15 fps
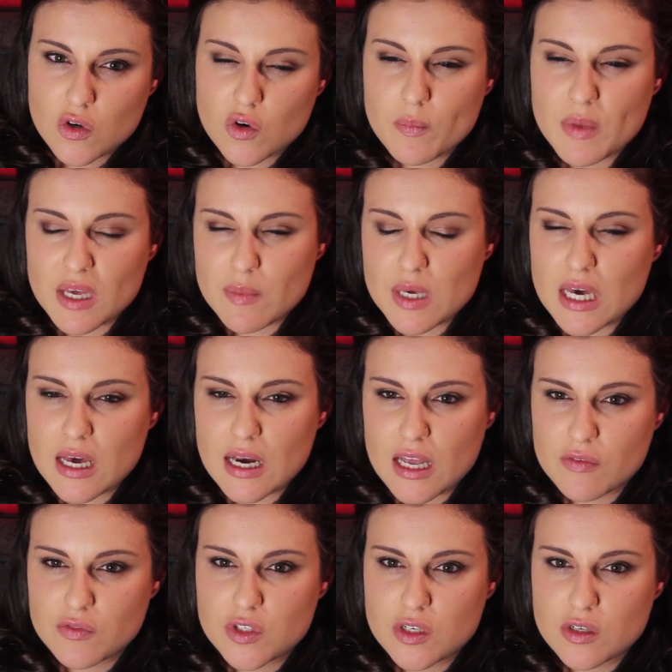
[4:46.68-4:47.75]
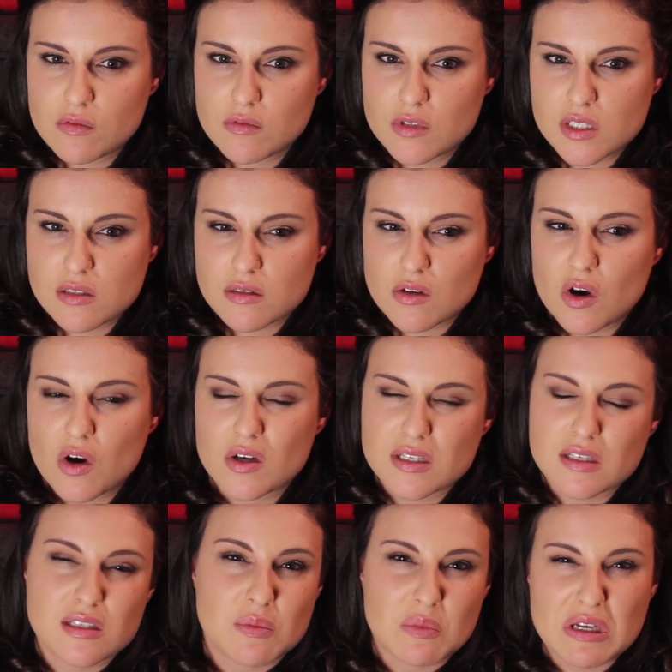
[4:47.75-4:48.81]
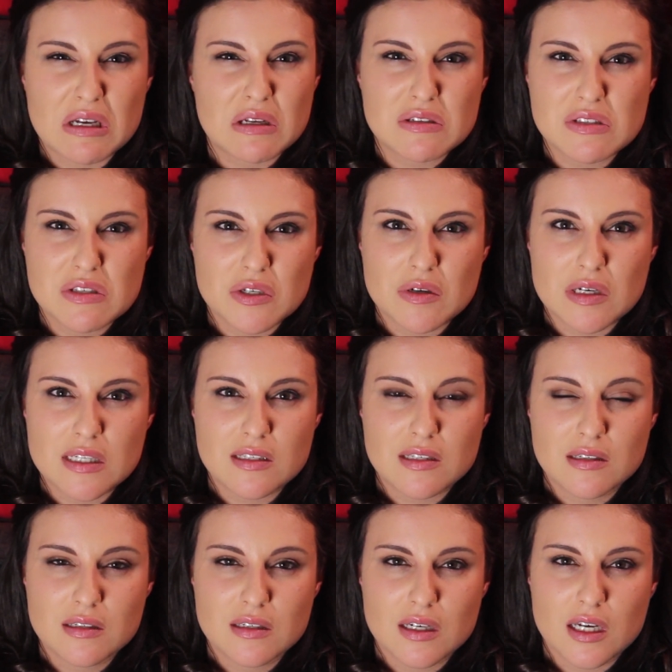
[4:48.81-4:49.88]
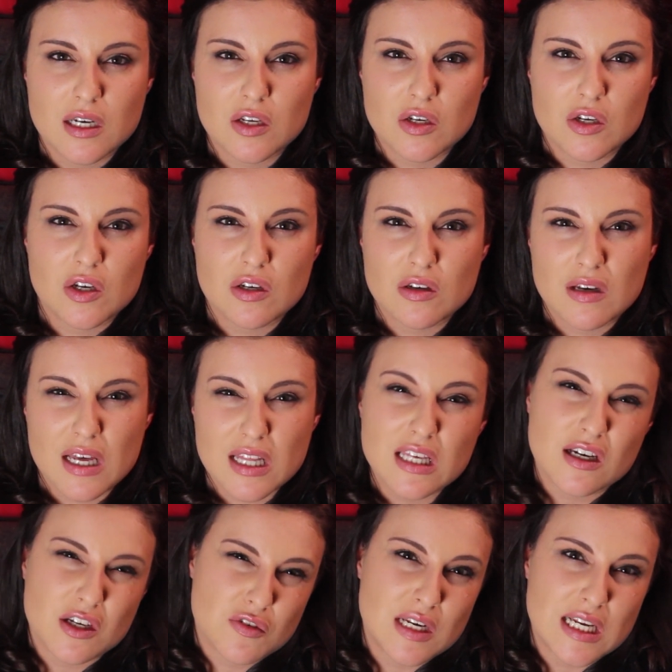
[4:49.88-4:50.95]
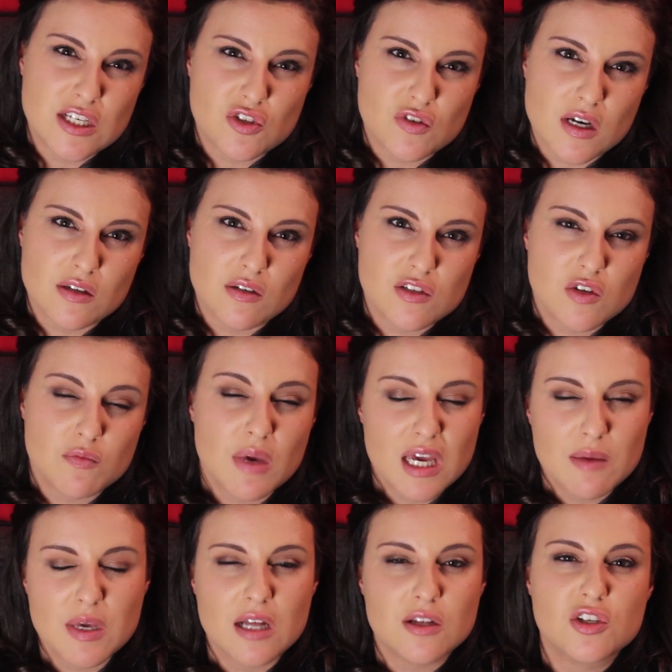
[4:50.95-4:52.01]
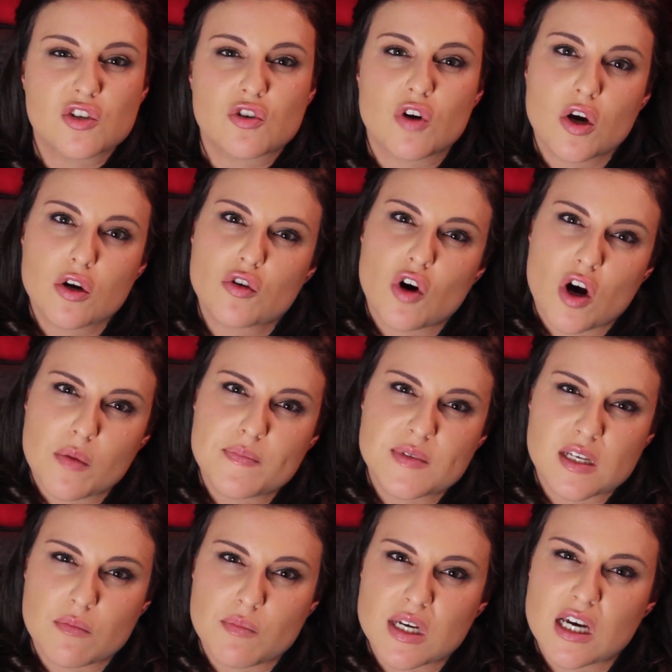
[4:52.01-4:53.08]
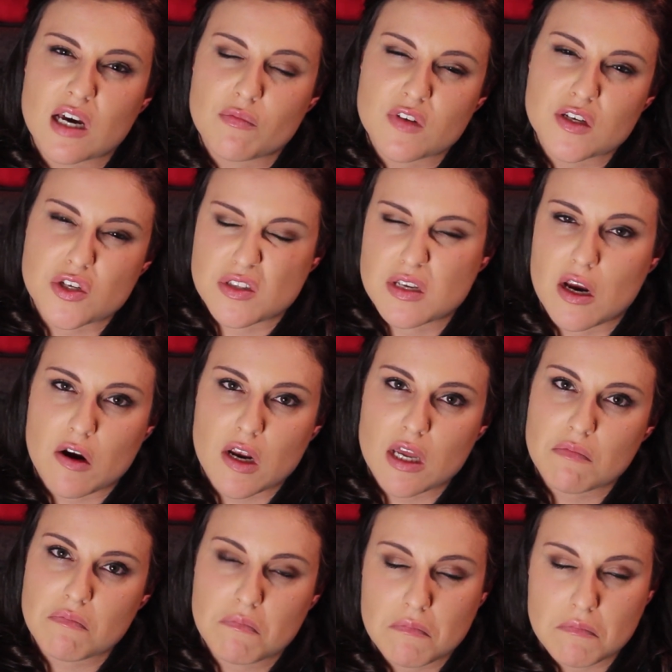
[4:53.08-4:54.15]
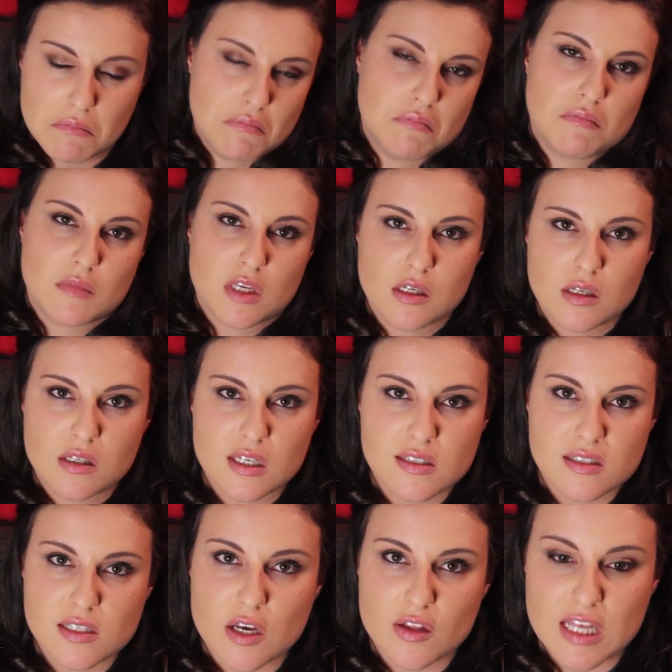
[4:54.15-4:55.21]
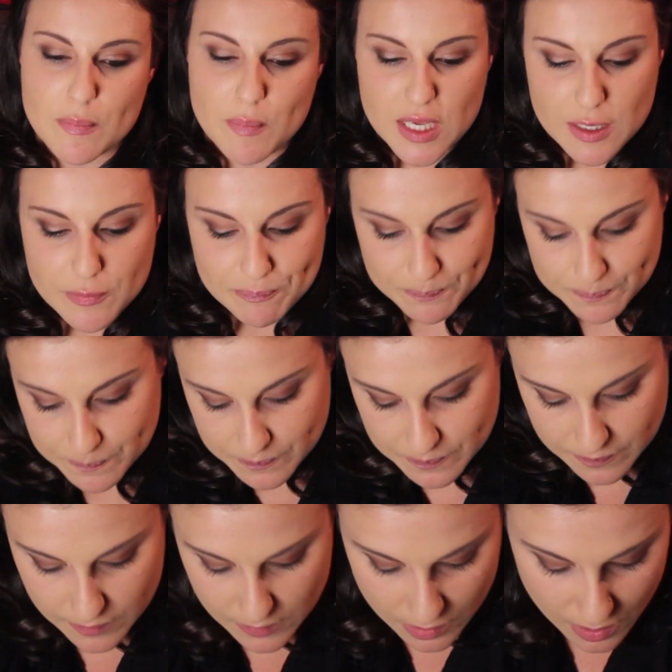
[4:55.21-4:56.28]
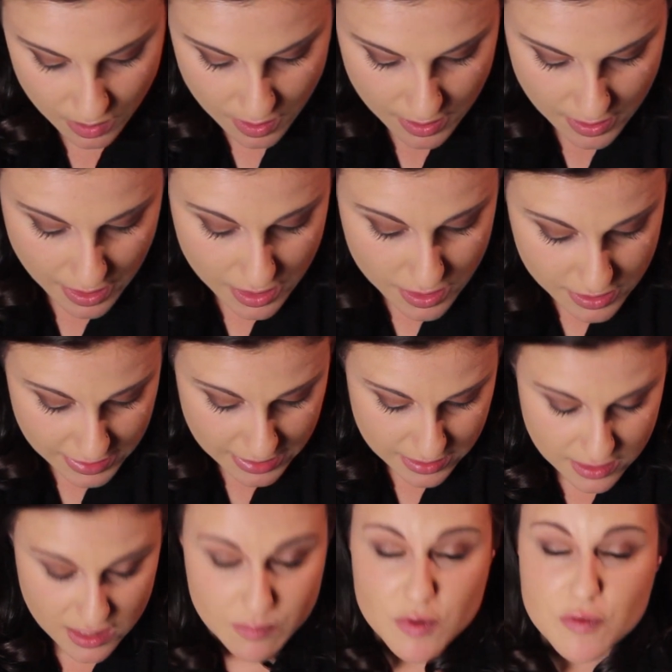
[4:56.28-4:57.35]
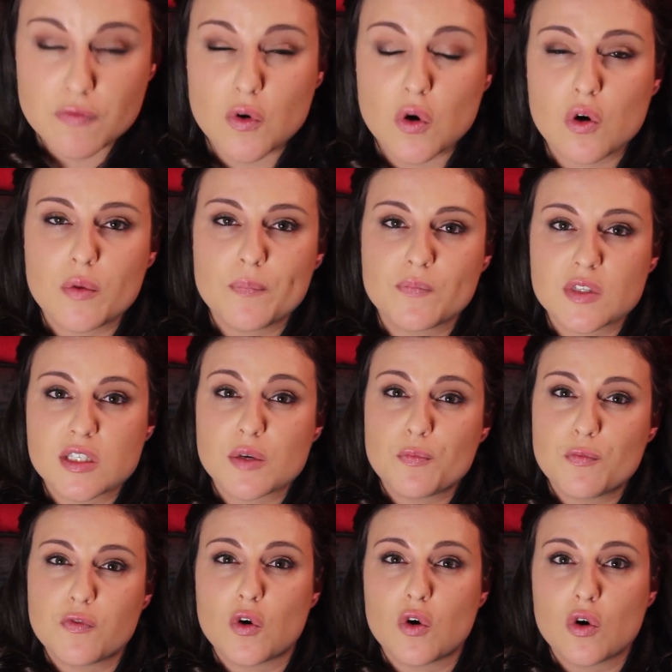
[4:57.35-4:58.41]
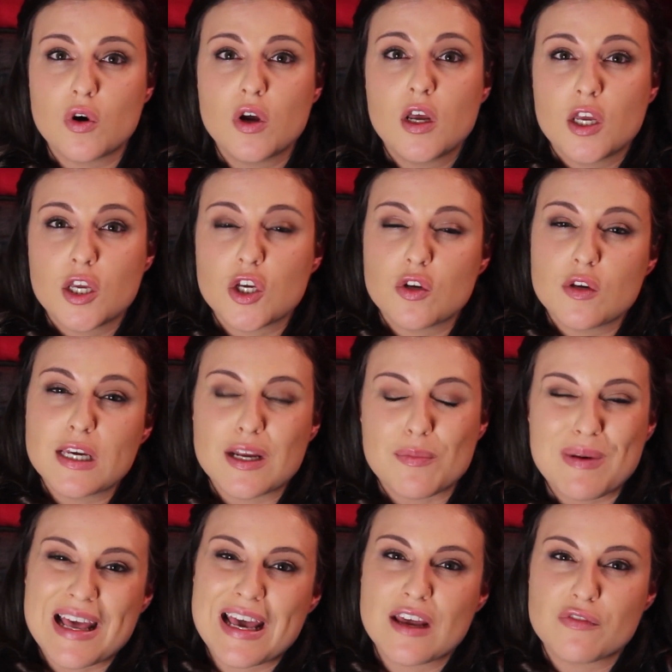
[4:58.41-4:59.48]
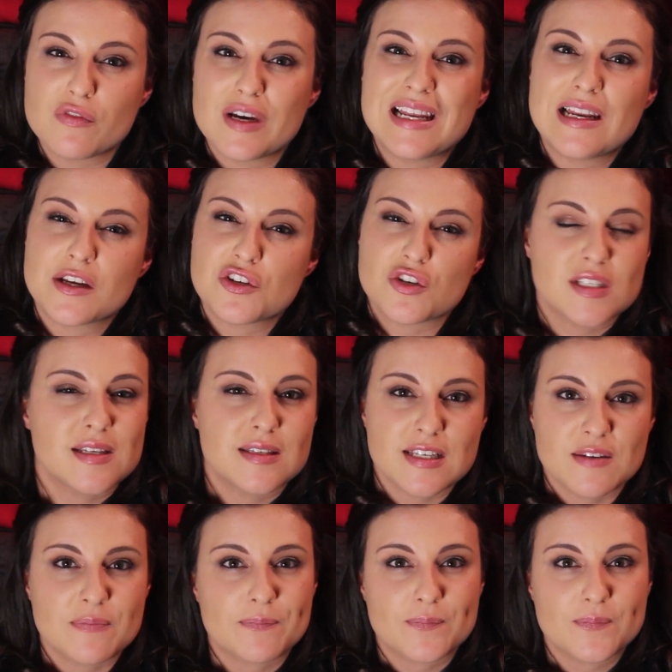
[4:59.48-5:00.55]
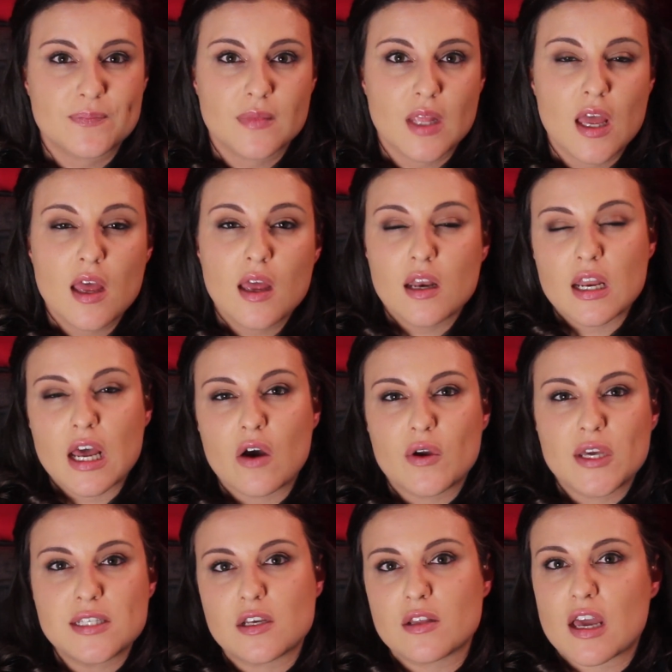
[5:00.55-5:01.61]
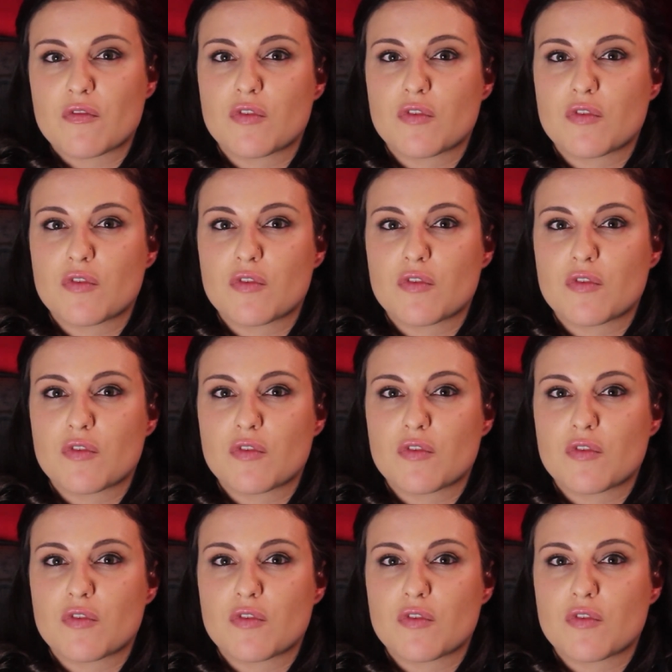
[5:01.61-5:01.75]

Or maybe I'd have to do, just ask someone else to do it. I don't know. I think I'd really struggle. So maybe I'll just grow crops and become vegetarian. Doesn't sound that bad. Then number four, tip four, you need a plan for electricity. Now in South